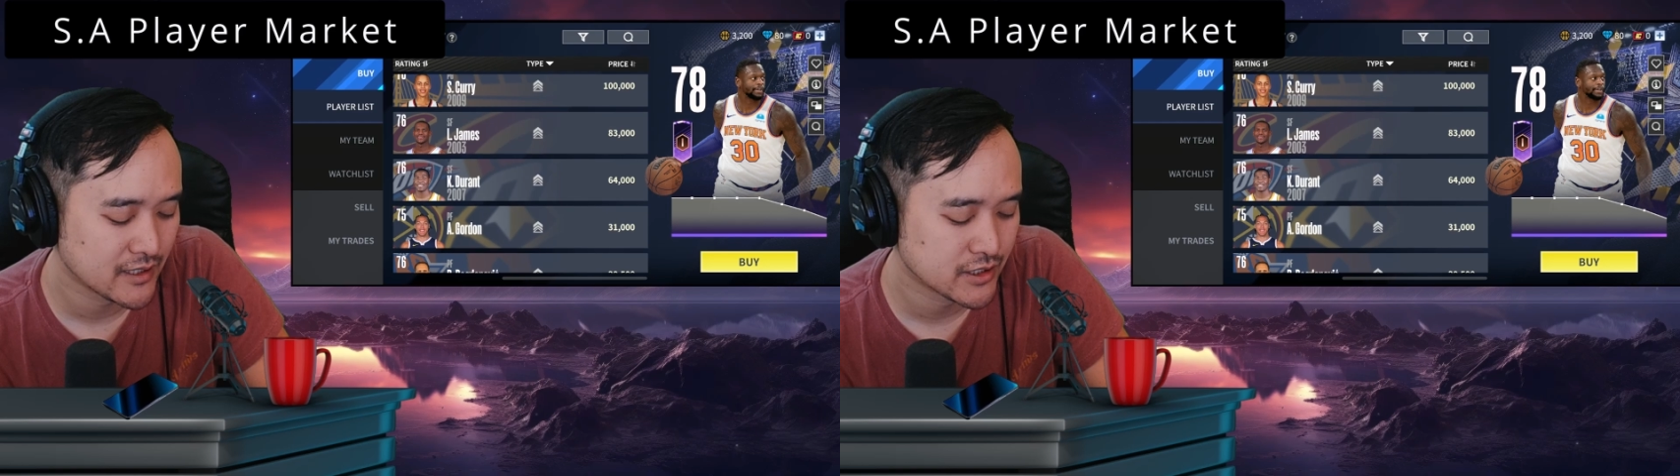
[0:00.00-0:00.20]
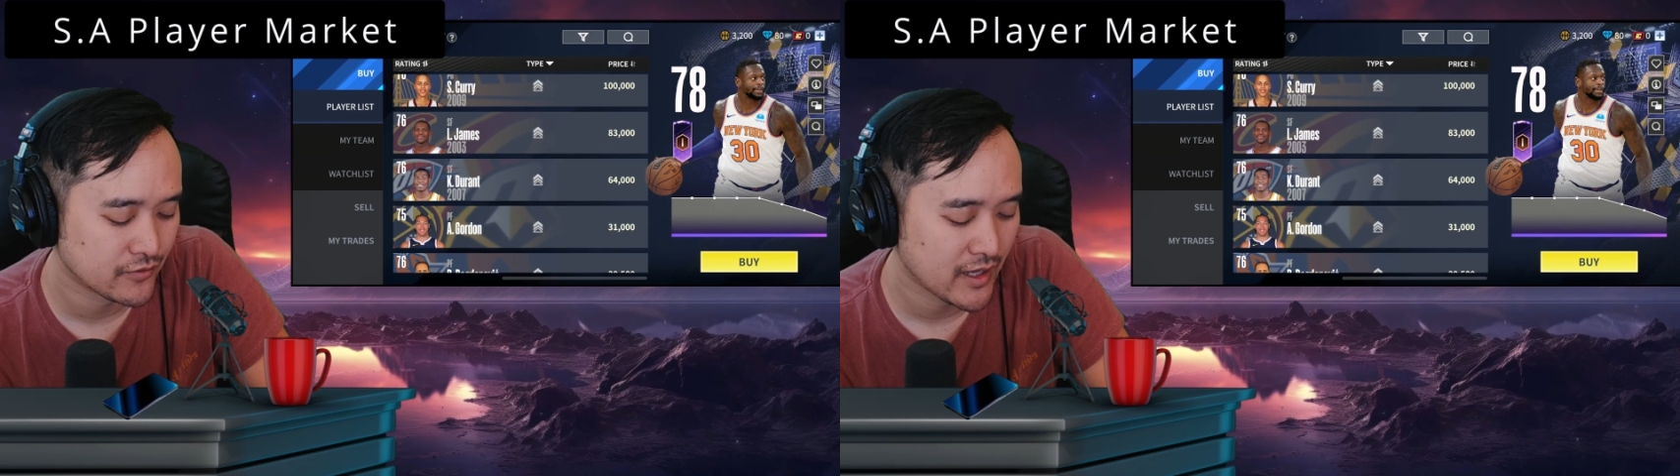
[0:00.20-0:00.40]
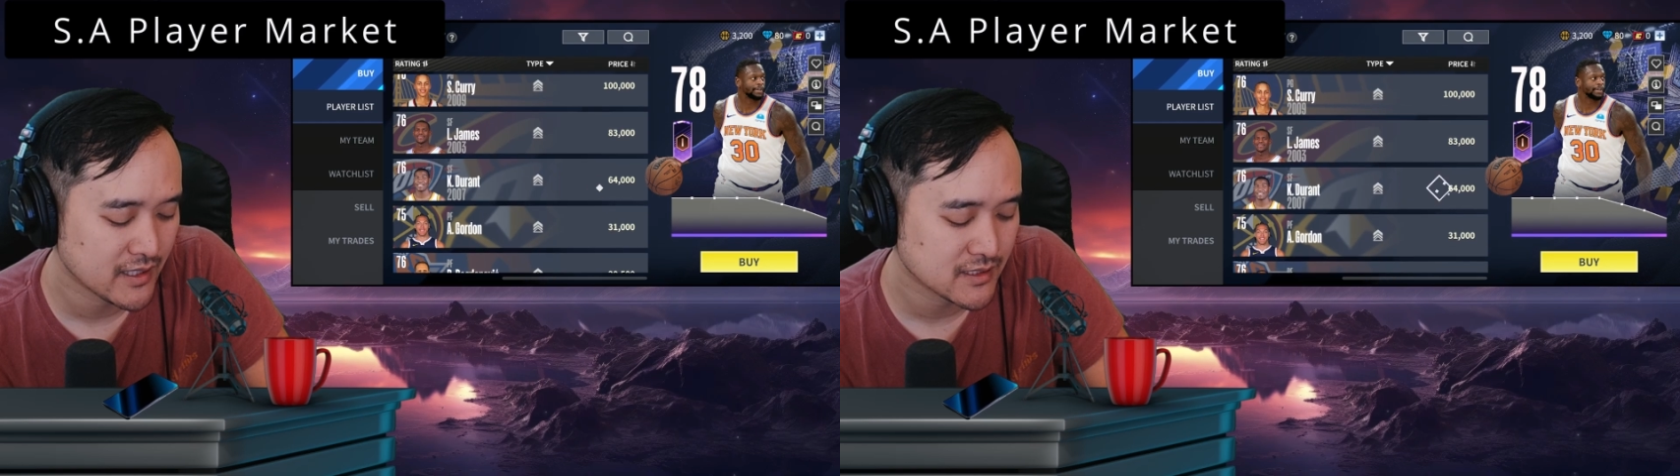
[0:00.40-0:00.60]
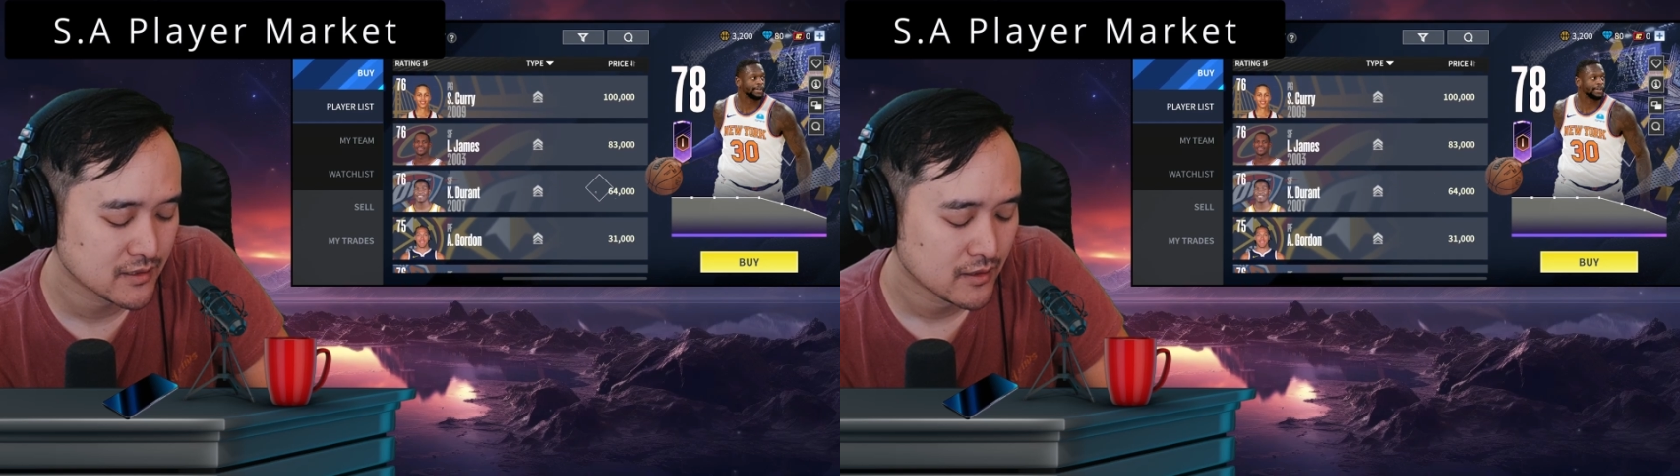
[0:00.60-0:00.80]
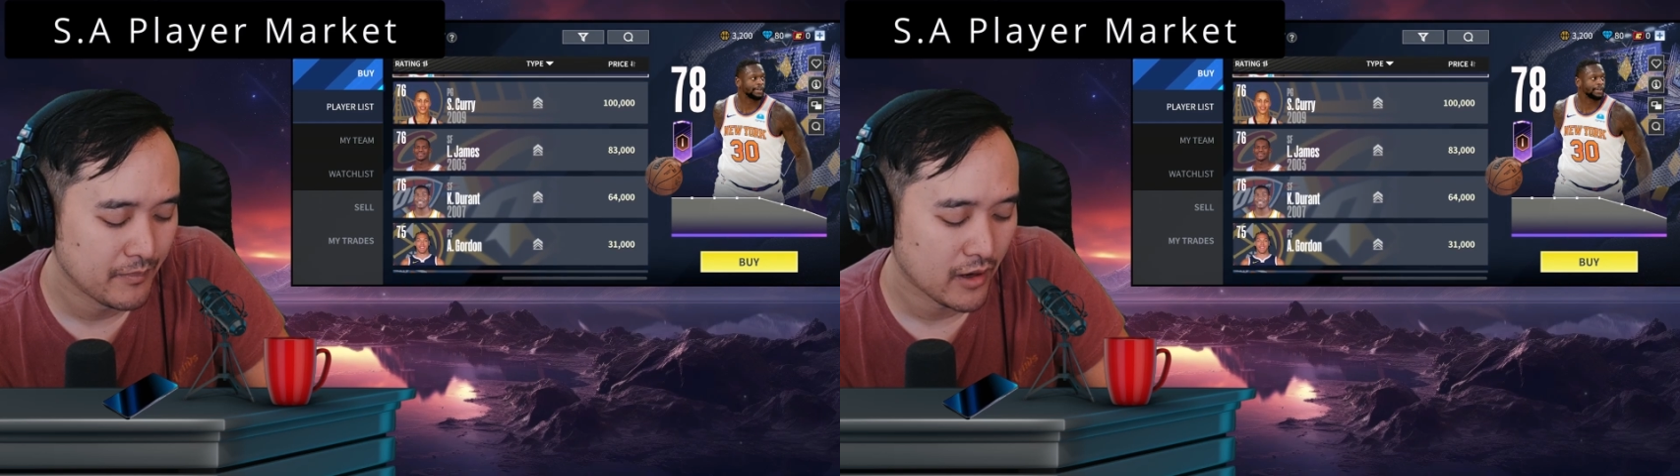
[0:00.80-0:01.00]
and Durant
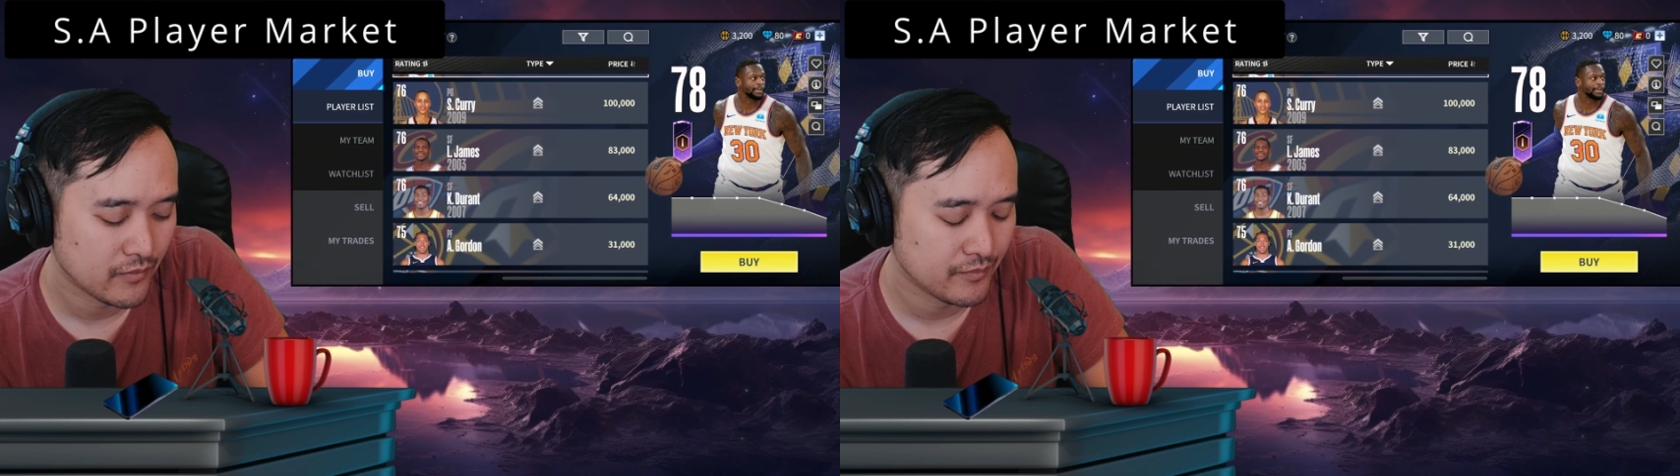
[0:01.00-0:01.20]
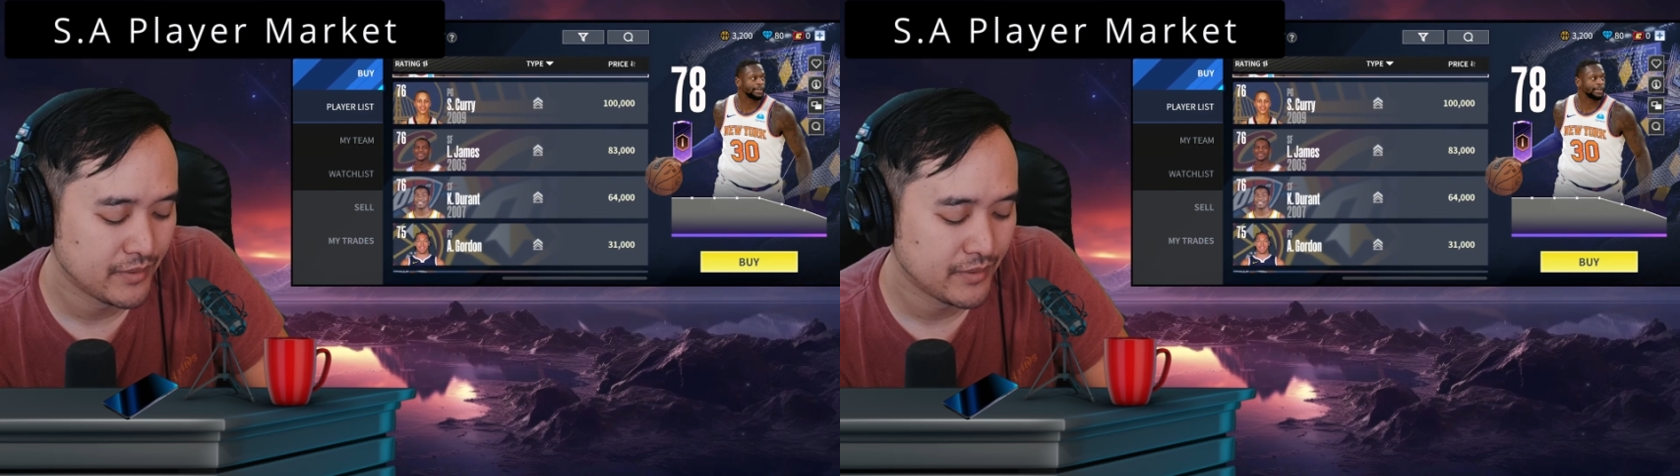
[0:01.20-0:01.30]
about